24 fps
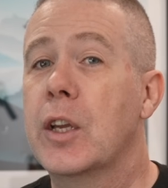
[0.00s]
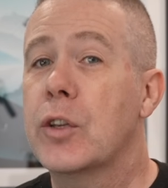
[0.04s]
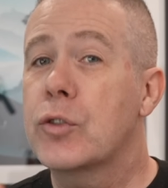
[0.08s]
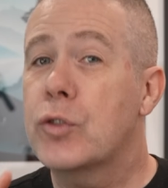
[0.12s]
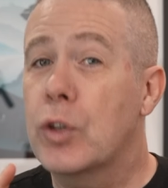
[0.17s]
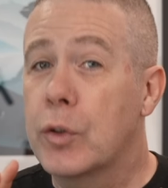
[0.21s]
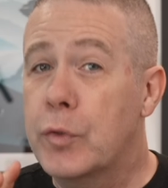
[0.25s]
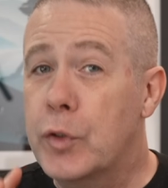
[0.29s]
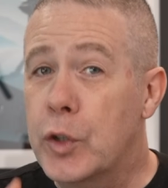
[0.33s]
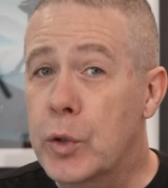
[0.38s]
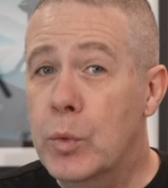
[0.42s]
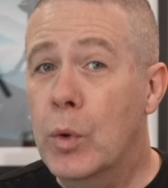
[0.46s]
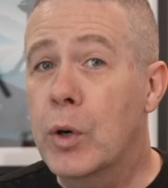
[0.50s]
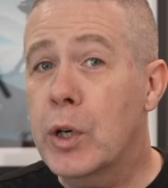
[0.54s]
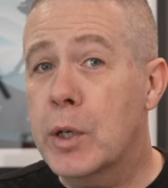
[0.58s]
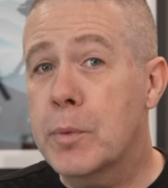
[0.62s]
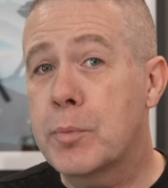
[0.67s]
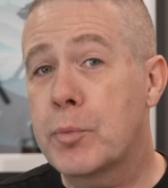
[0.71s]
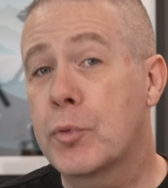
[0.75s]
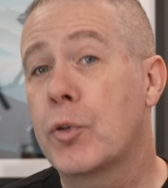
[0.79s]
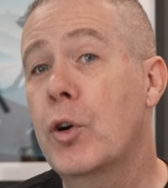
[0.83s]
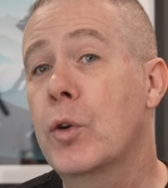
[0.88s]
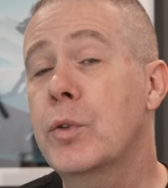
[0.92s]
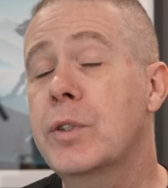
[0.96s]
So if you want to
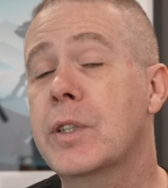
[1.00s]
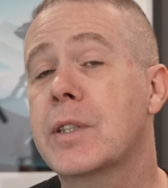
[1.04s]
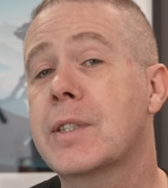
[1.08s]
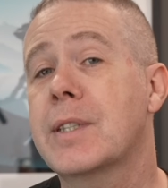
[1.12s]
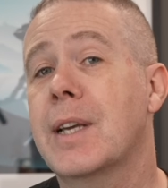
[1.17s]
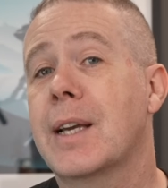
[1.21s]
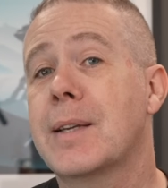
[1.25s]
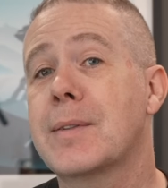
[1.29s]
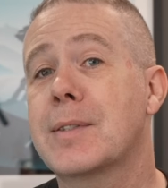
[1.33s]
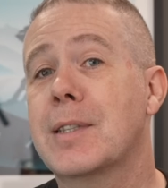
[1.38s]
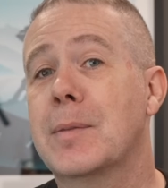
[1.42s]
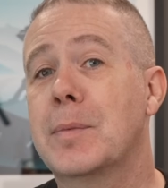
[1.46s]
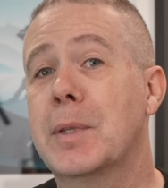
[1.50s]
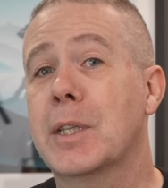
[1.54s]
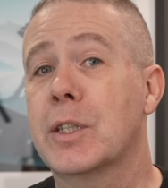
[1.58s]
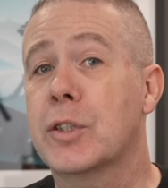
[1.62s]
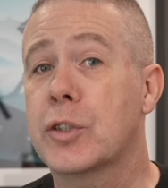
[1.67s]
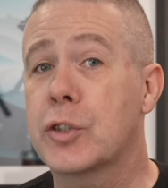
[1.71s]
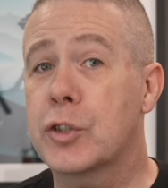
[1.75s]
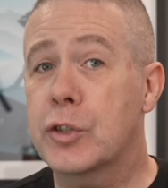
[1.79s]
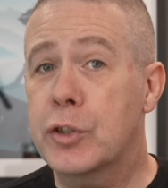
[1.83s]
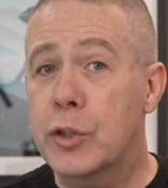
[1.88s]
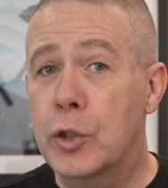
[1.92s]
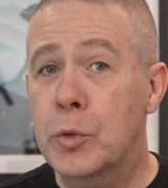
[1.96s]
prototype something
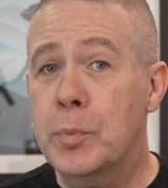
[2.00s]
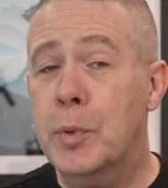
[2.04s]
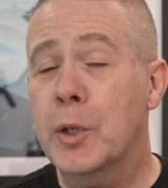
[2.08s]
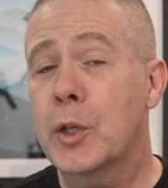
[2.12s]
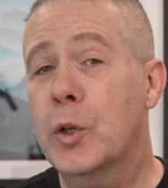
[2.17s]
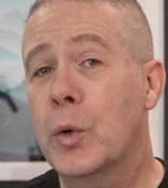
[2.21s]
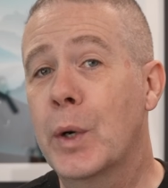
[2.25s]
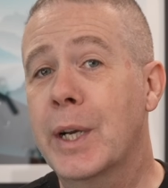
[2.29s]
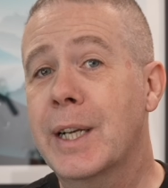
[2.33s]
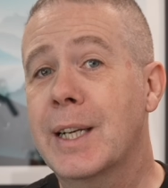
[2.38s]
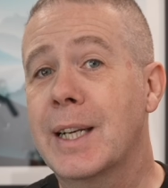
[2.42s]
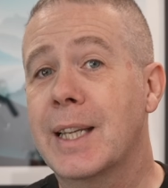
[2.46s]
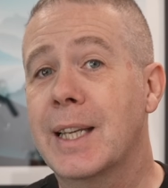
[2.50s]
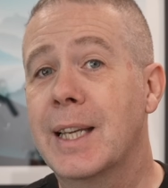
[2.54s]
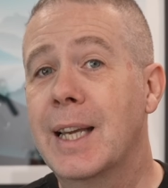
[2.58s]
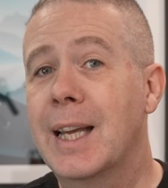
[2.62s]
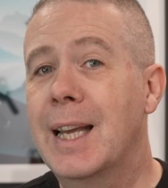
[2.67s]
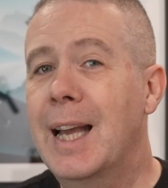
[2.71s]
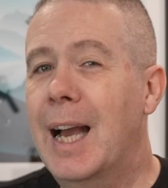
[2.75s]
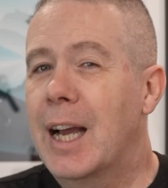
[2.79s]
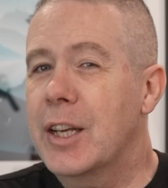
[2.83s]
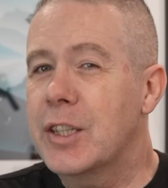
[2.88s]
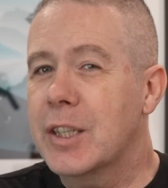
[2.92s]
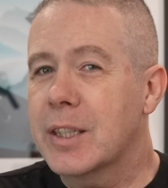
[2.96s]
super quickly
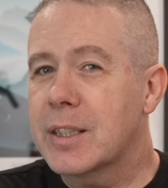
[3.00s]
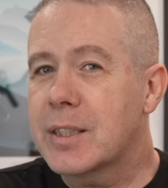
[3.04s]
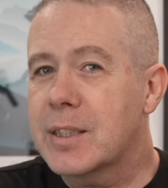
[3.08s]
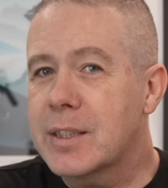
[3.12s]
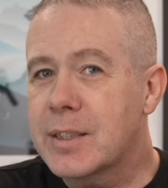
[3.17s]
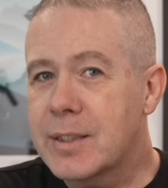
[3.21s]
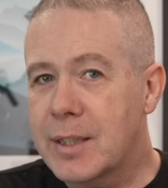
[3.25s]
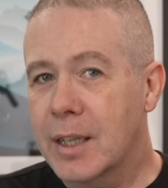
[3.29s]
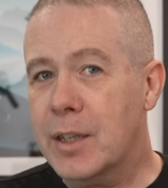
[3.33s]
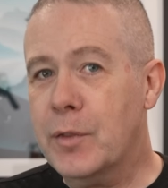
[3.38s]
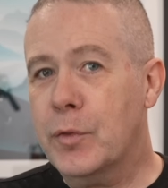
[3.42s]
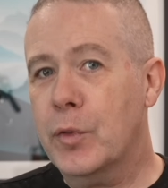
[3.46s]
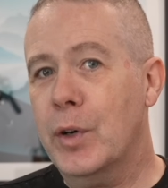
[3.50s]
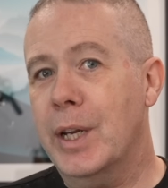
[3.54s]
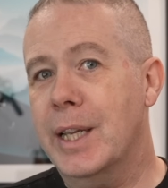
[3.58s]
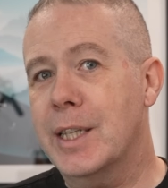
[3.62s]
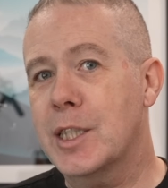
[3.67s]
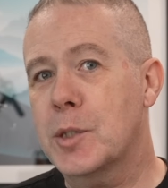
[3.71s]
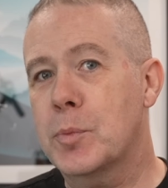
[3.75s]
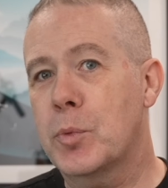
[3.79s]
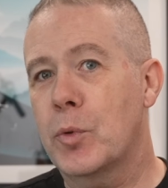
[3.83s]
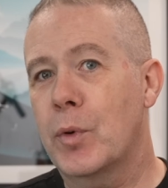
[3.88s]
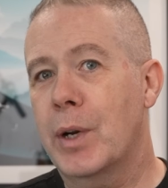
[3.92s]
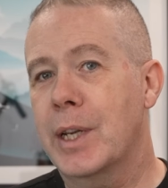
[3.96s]
and you're stuck for
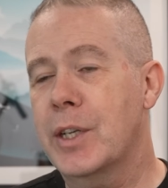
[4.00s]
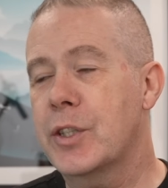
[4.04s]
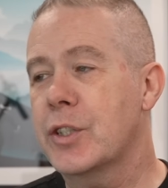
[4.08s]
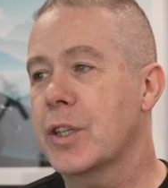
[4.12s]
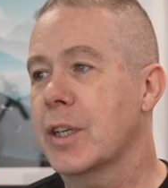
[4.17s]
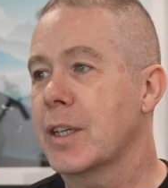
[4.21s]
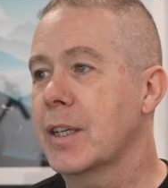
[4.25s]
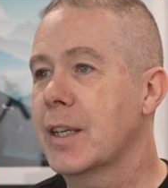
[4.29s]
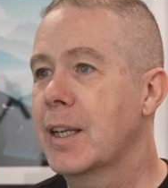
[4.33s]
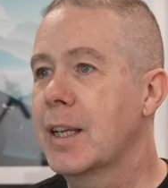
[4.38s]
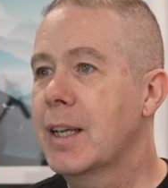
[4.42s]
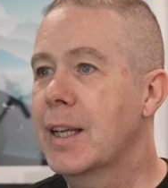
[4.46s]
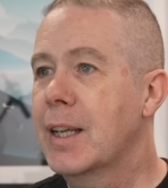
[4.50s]
inspiration,